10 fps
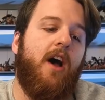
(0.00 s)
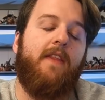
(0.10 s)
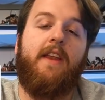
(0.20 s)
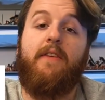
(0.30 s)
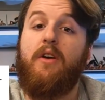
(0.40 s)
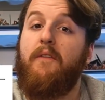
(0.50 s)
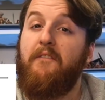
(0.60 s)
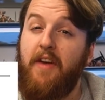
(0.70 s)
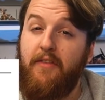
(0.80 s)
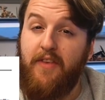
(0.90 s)
And then if you've got
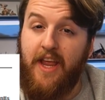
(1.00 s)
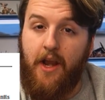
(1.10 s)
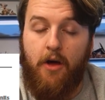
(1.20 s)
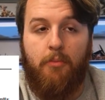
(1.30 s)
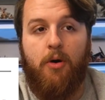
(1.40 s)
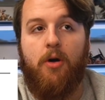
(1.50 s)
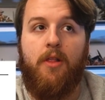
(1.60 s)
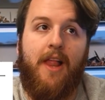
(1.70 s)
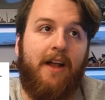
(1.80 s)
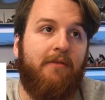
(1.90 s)
15 or
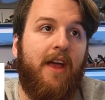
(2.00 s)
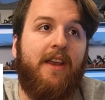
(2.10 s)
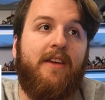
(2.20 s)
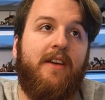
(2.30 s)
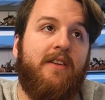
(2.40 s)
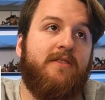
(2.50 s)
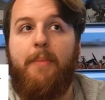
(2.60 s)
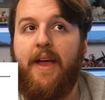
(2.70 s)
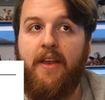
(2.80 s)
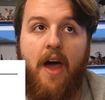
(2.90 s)
more land raiders,
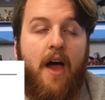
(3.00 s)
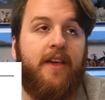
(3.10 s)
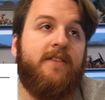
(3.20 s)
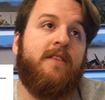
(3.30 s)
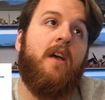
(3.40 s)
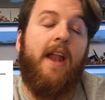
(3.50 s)
bigger knights,